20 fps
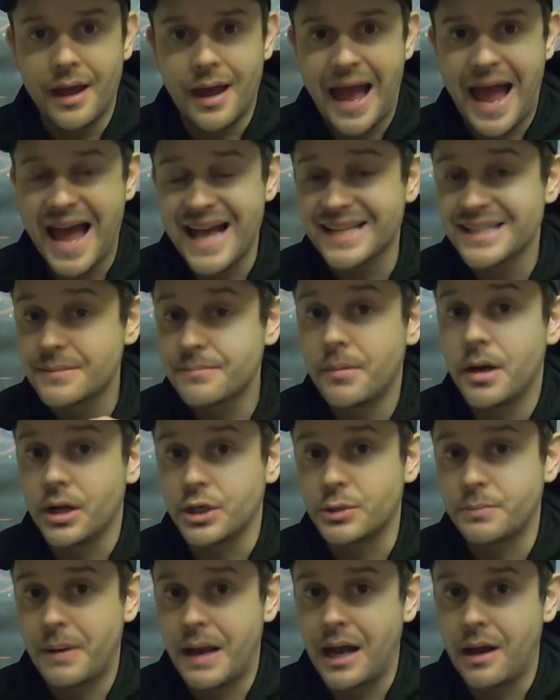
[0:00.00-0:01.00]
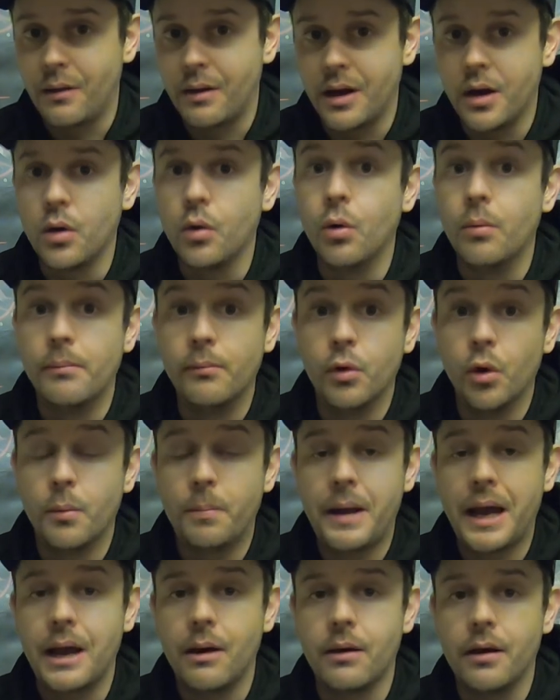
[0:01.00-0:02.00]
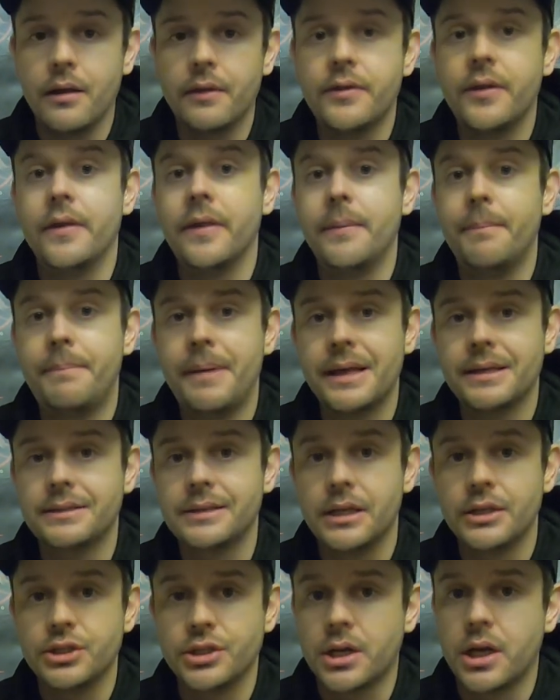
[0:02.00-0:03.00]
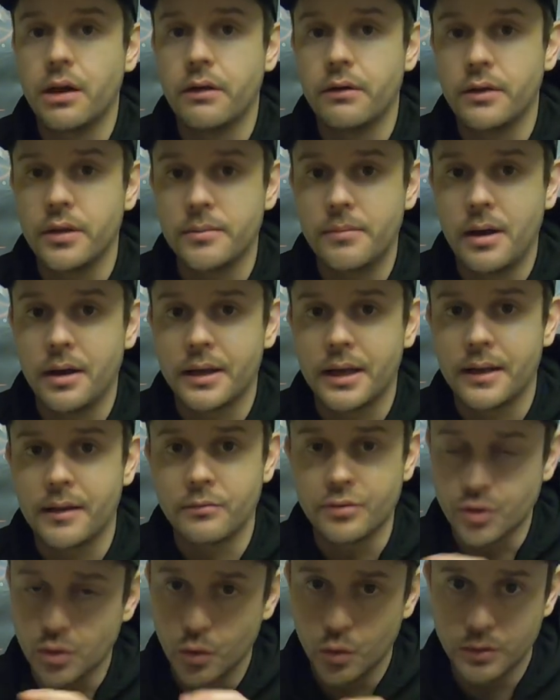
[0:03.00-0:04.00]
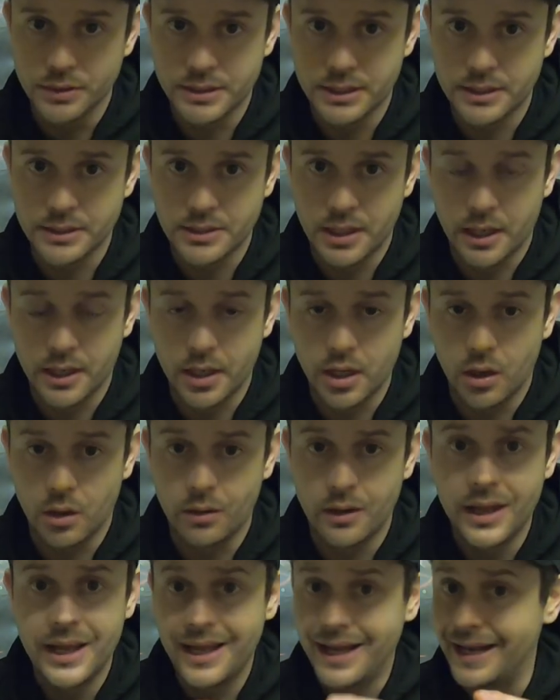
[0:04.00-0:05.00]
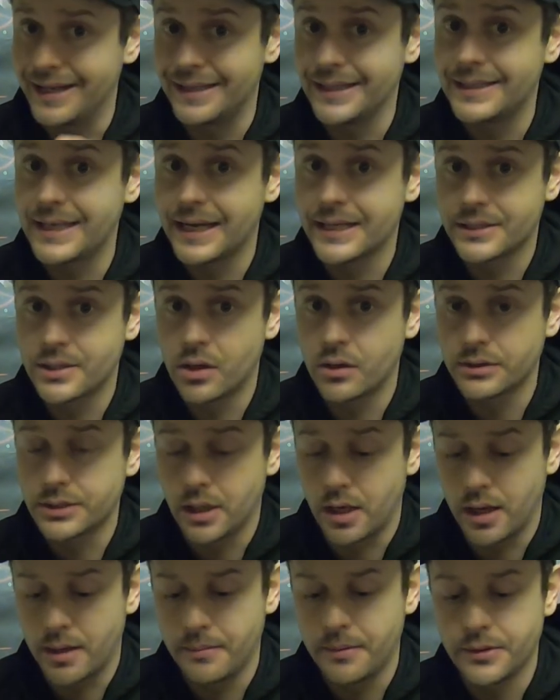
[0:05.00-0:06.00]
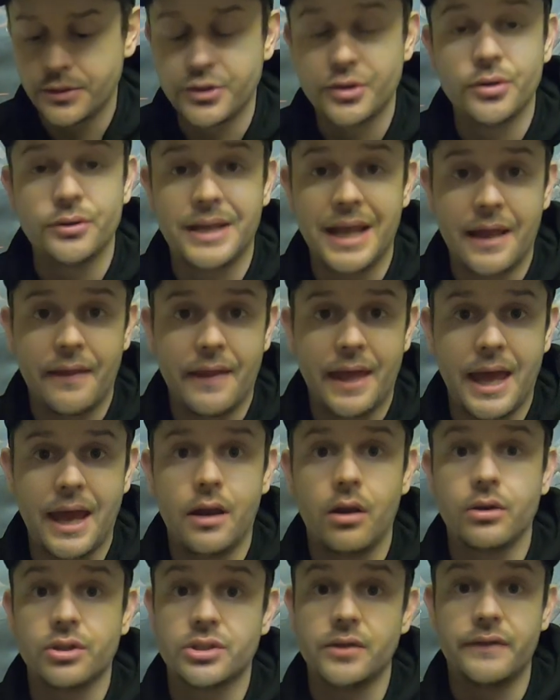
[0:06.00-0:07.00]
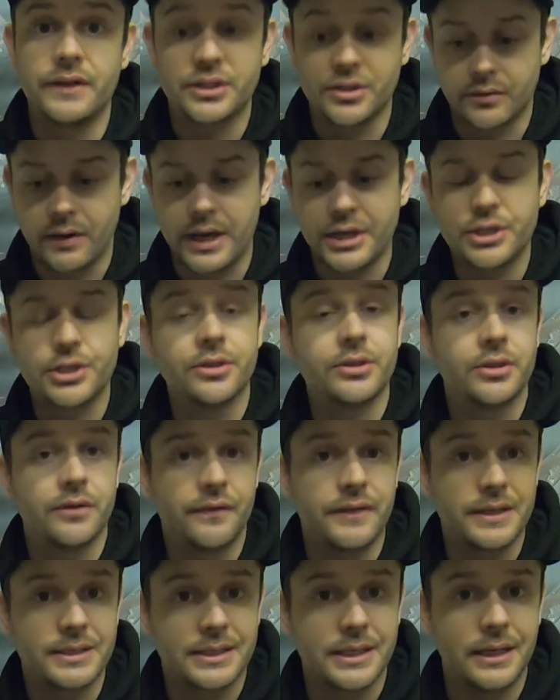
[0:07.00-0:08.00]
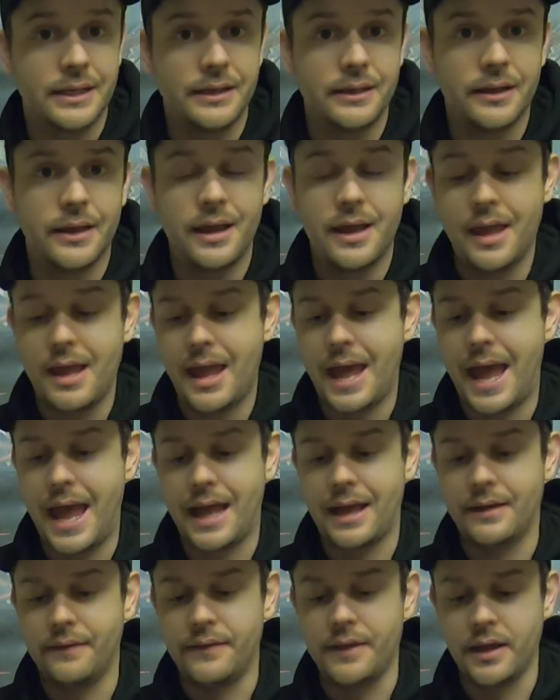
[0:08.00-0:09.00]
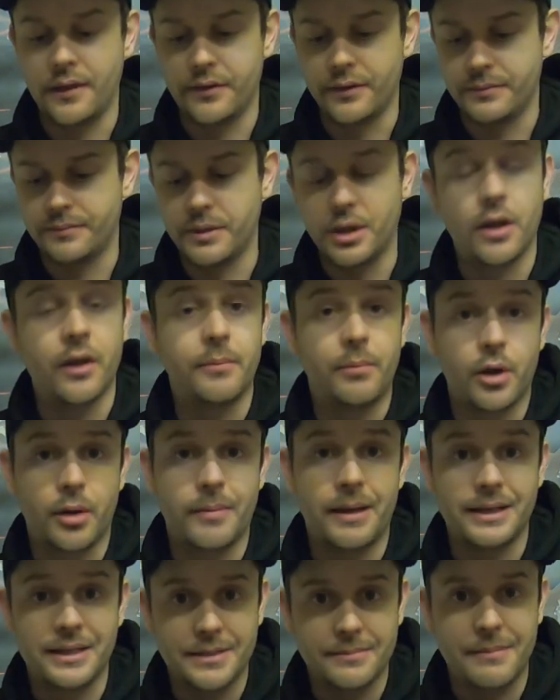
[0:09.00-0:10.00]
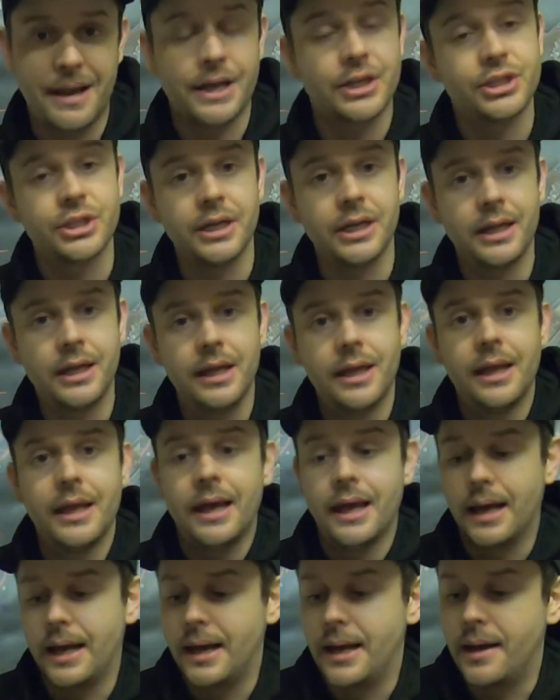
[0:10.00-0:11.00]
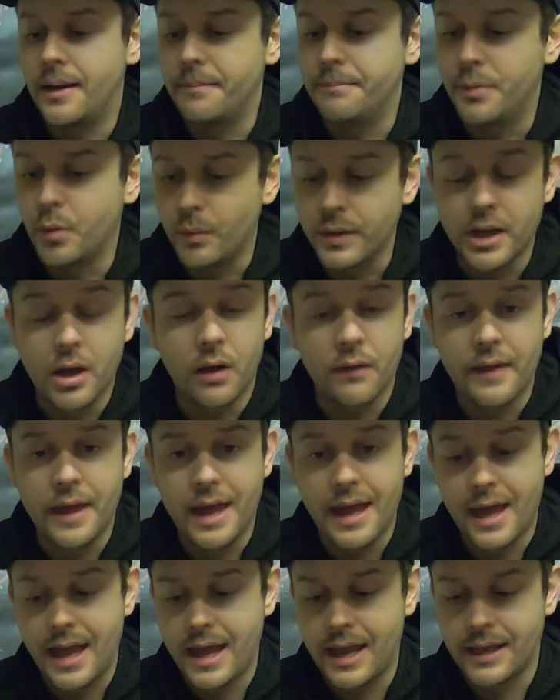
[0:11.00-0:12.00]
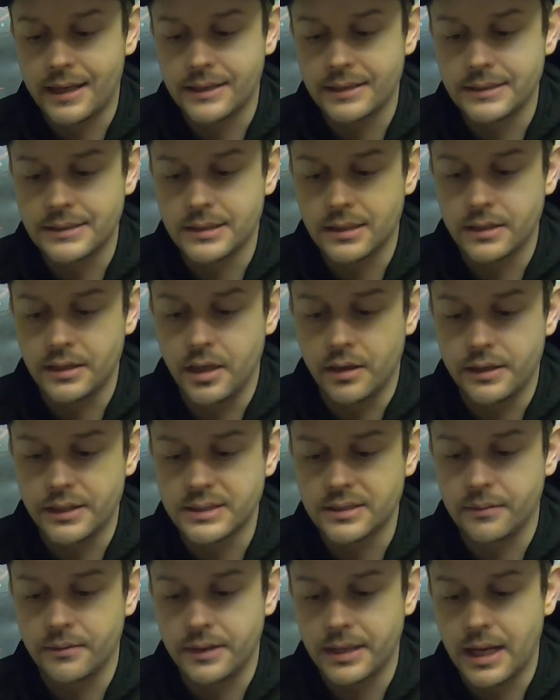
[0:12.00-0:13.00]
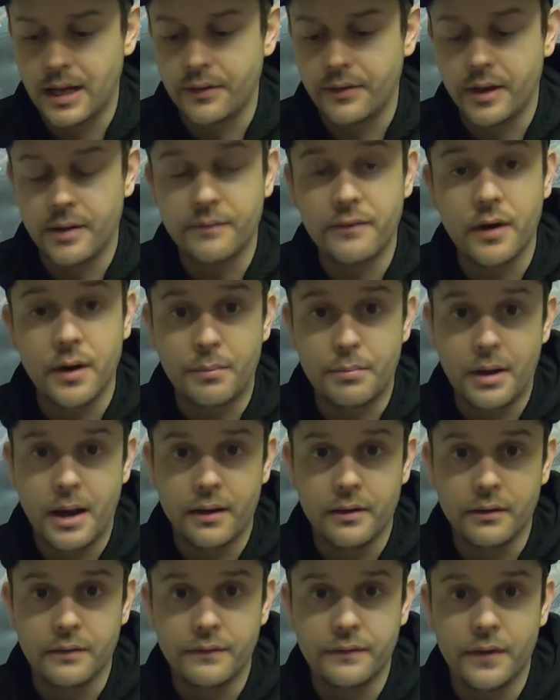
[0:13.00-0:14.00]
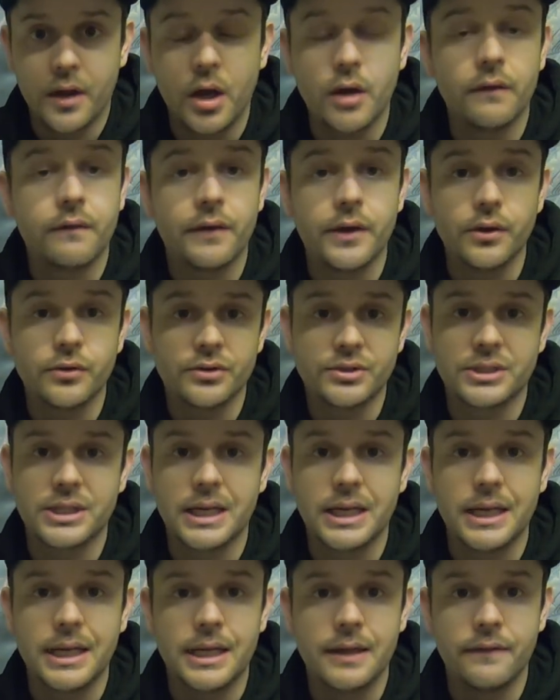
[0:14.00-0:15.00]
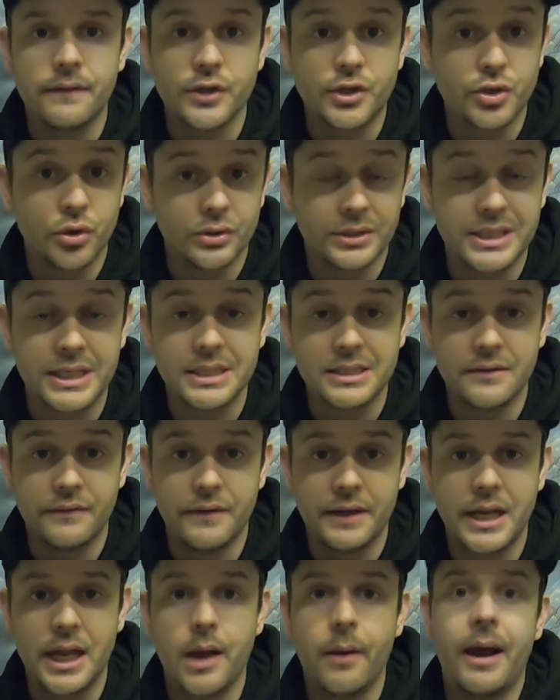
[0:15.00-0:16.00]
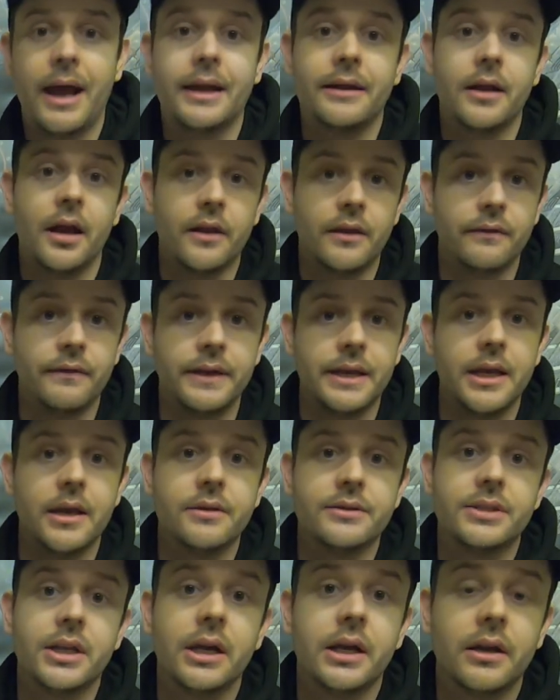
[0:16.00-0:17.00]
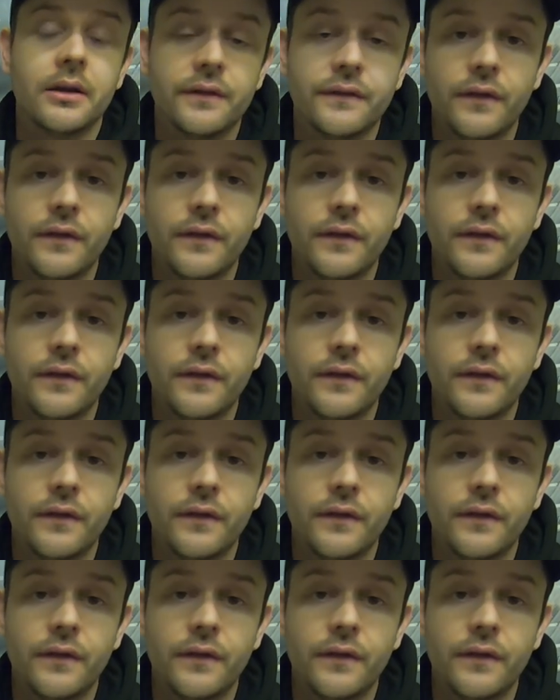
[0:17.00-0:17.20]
as much power or more power than the best engine currently on the market. It was always the design goal, and it did take us a long time to get there. Lots of iterations of this cylinder and the other, you know, the bottom end to match it, um, but we got there, and you know, it's something now that I'm very proud of. Hopefully, you'll see in the short teaser video and other videos that are going to